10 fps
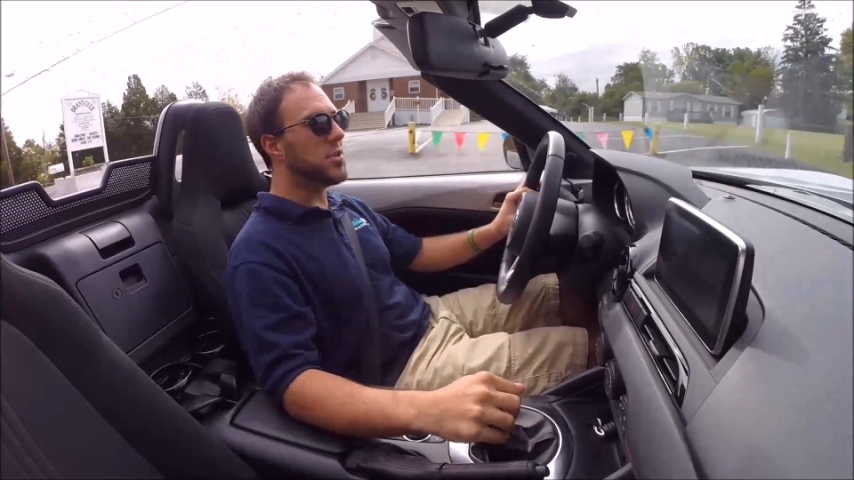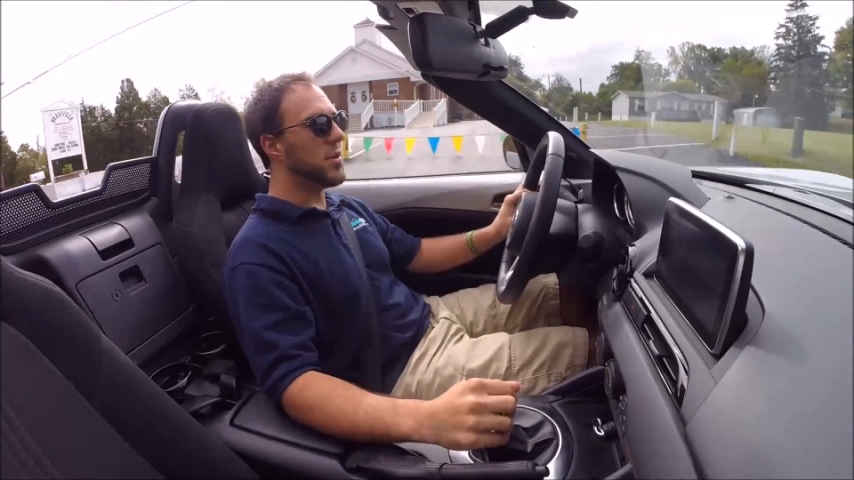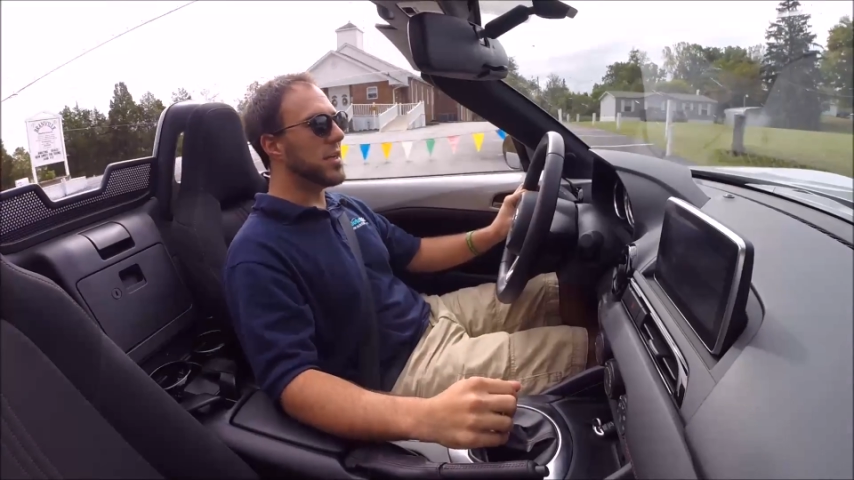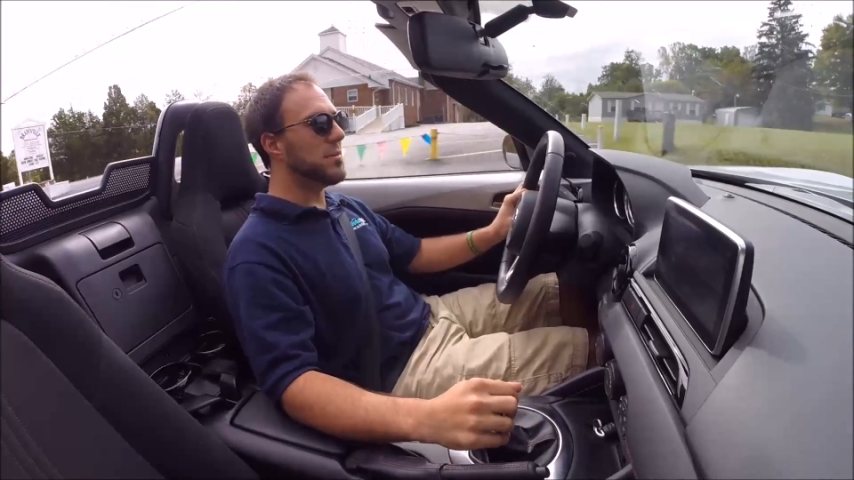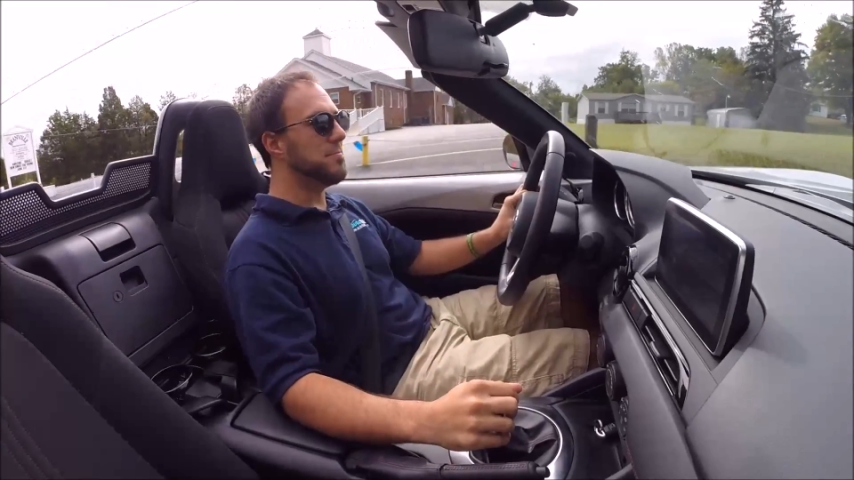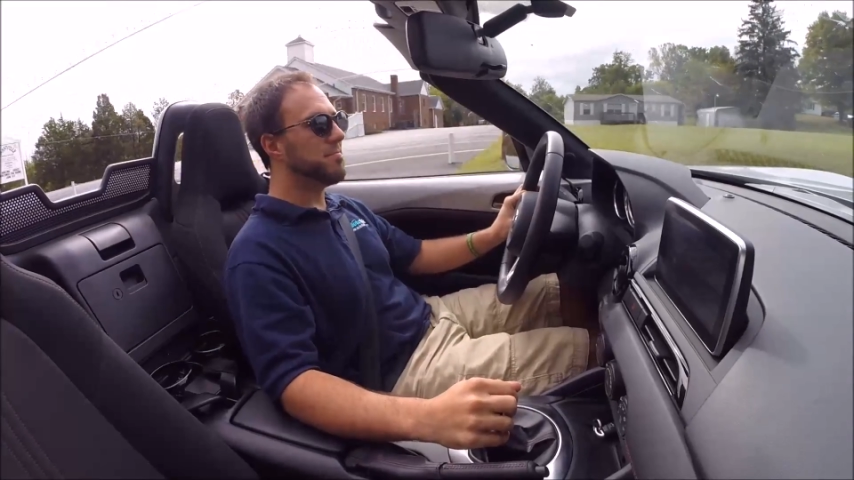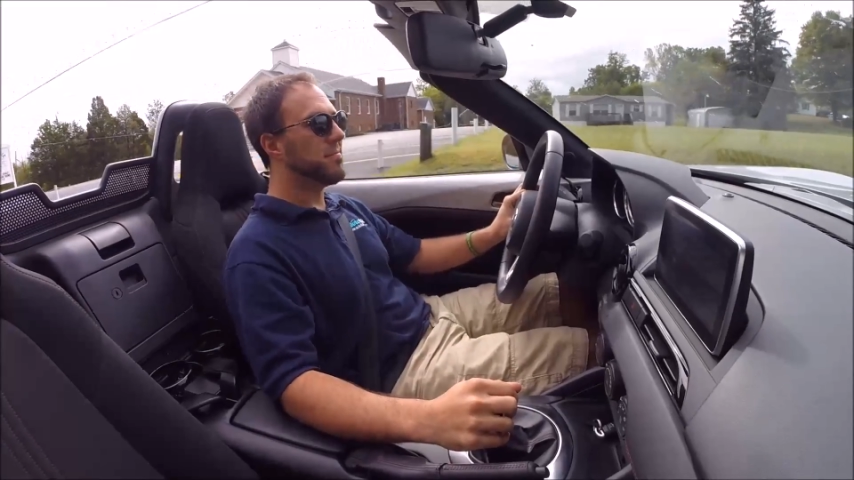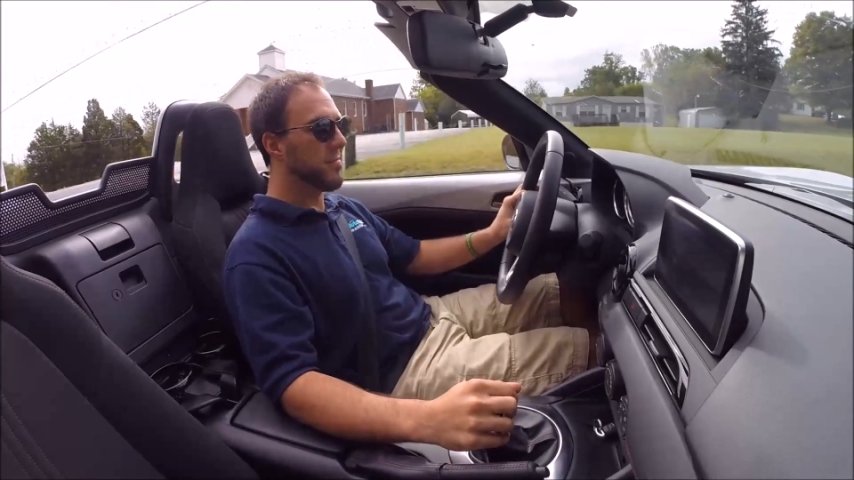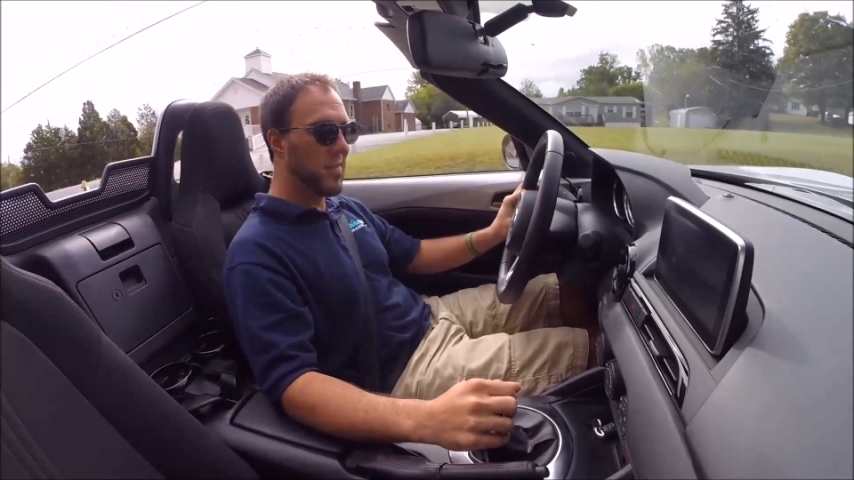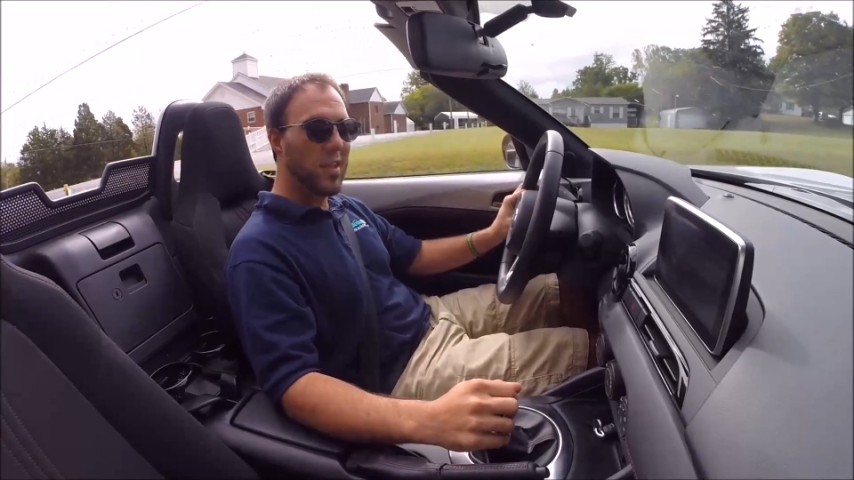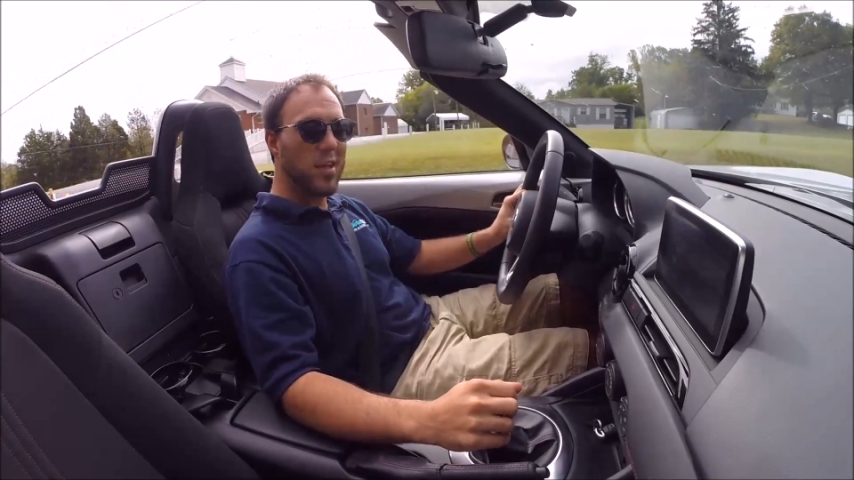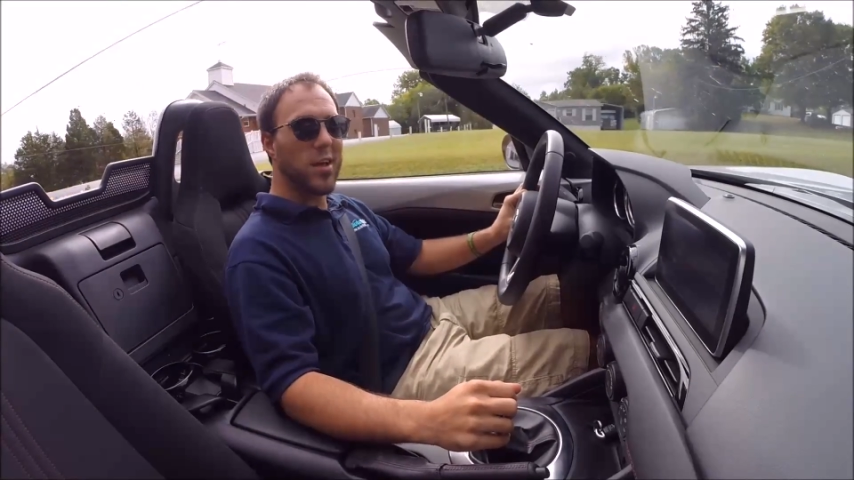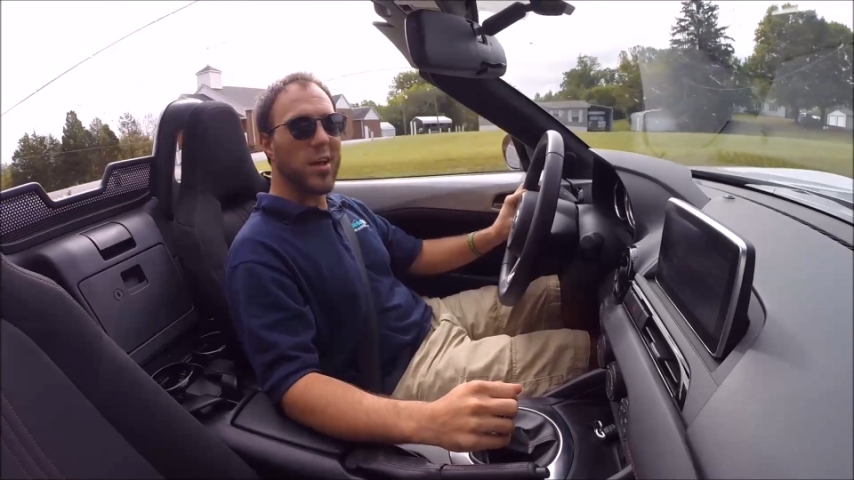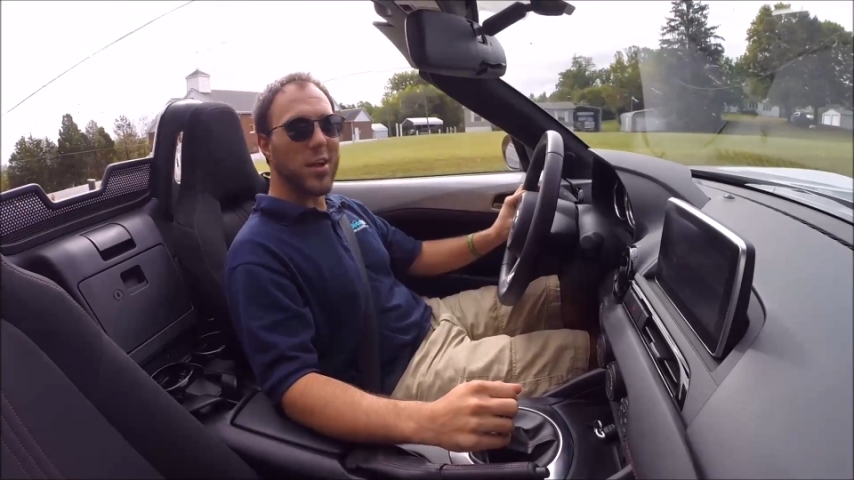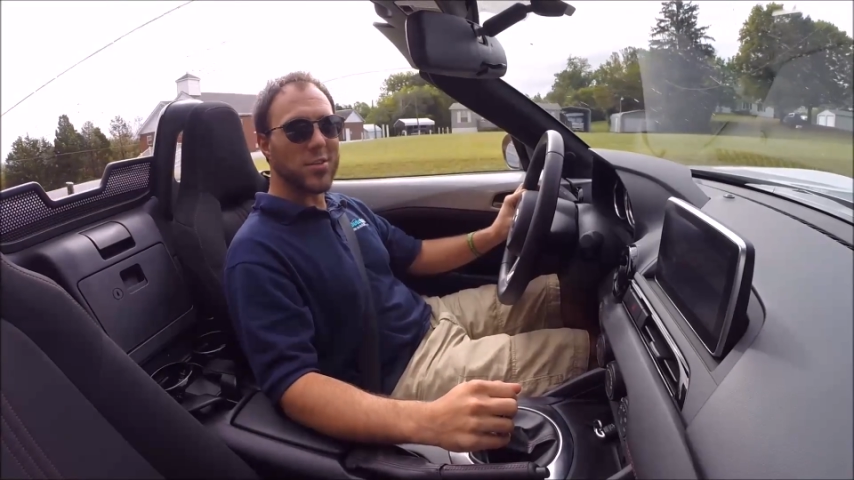tuning in,
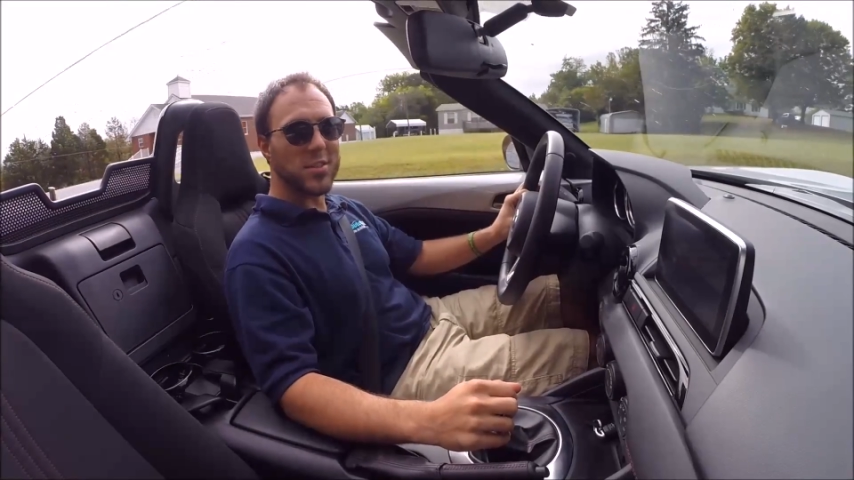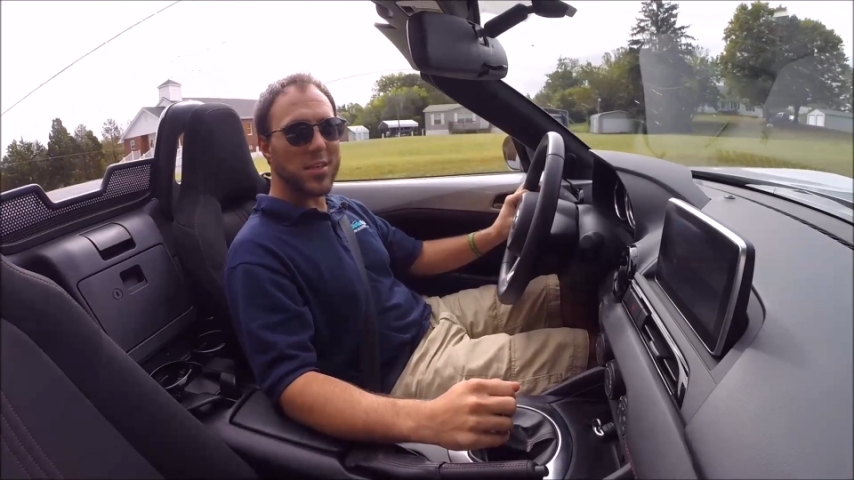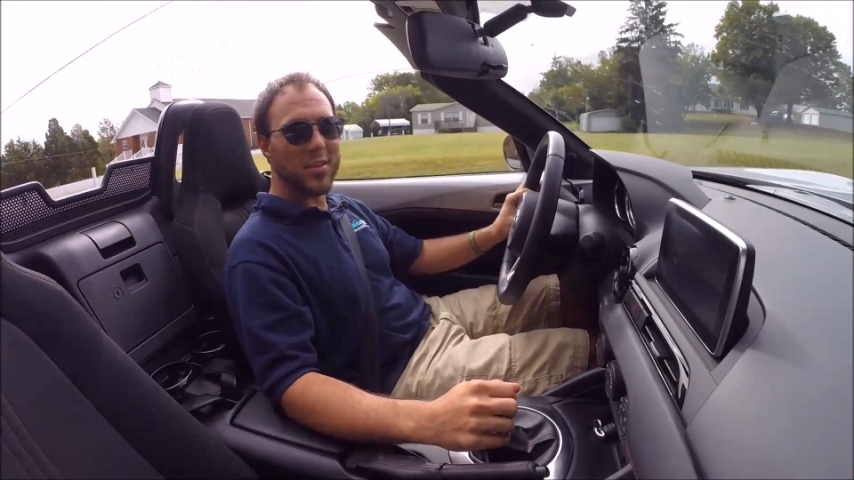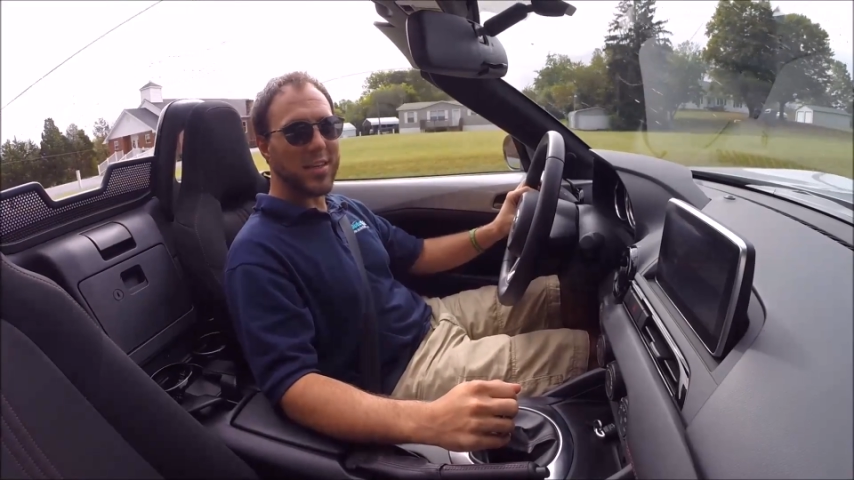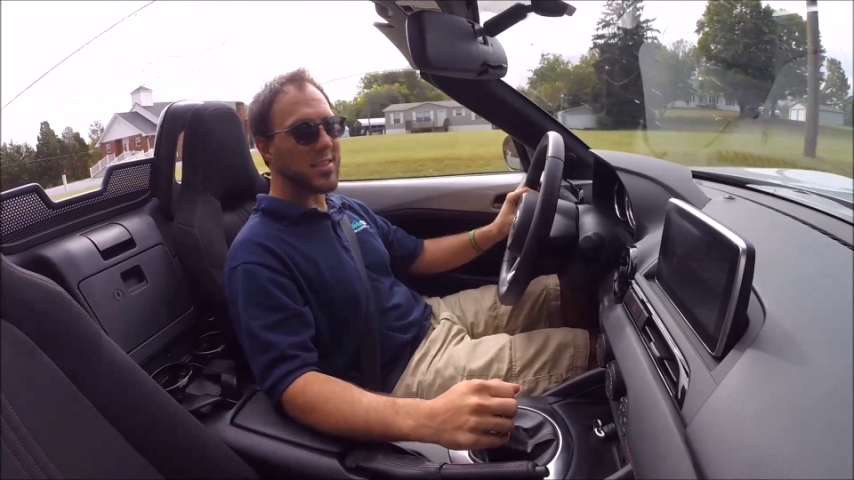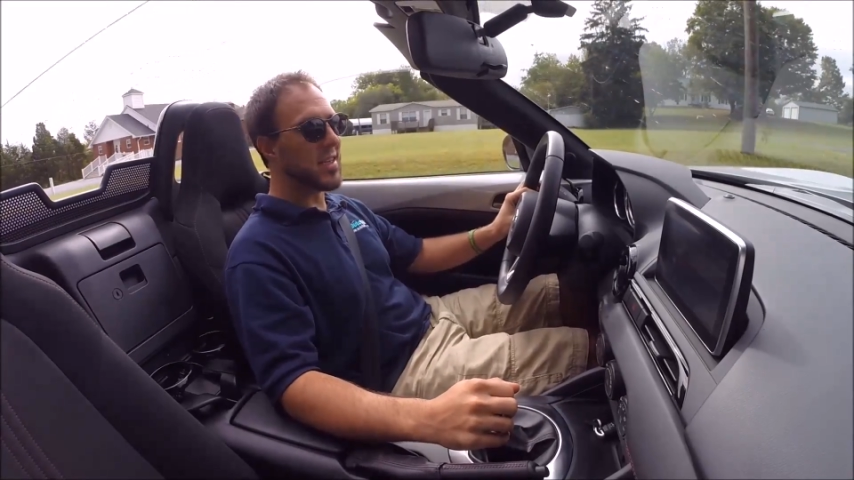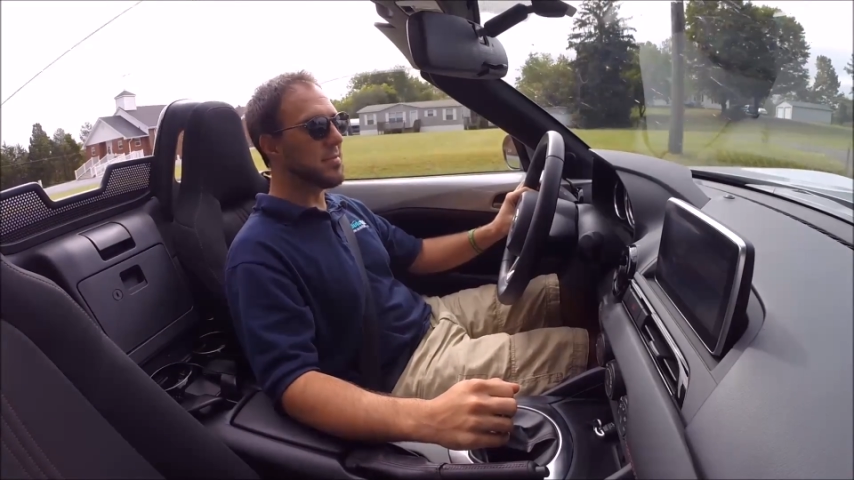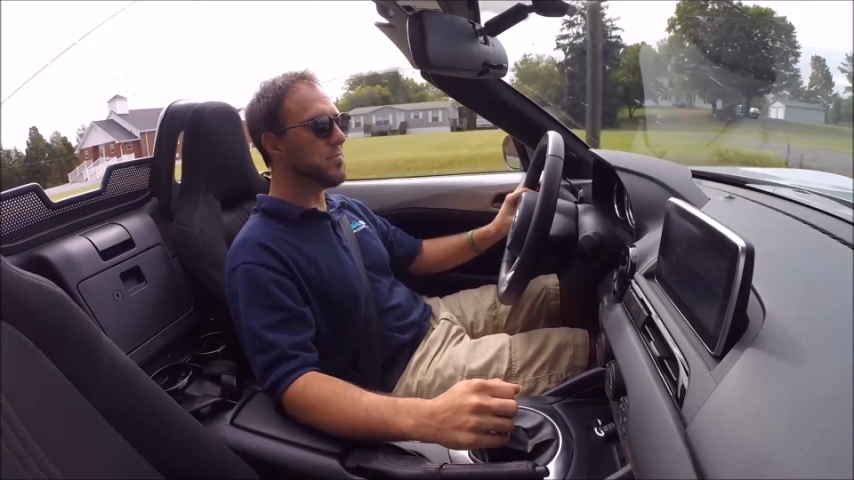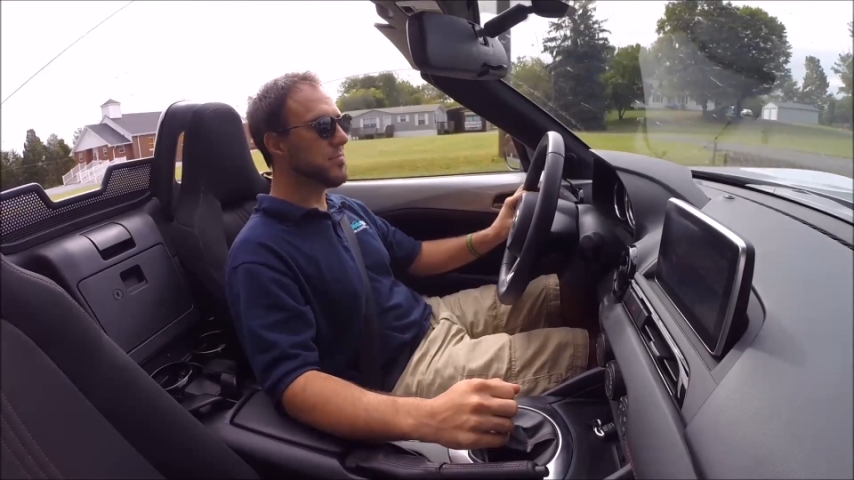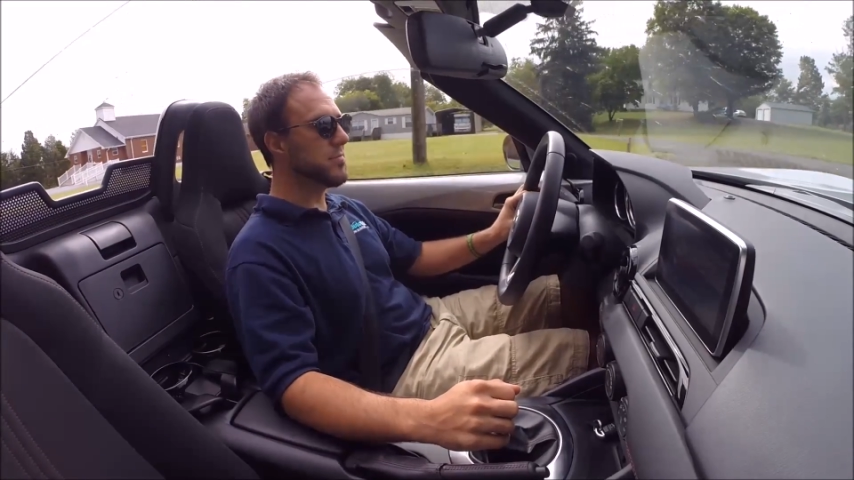and I'll see you next time.